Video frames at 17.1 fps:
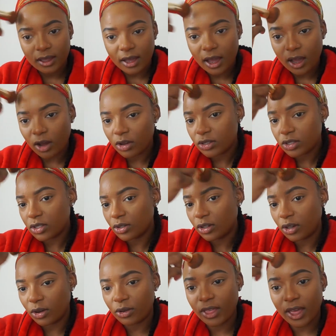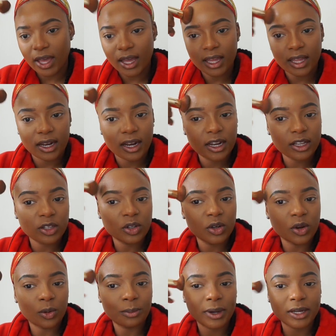also know that, you
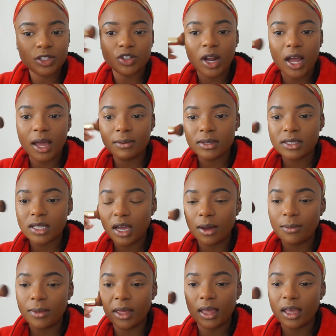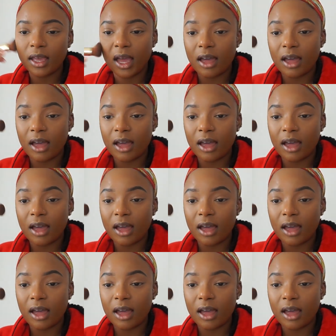know, my tribe is coming.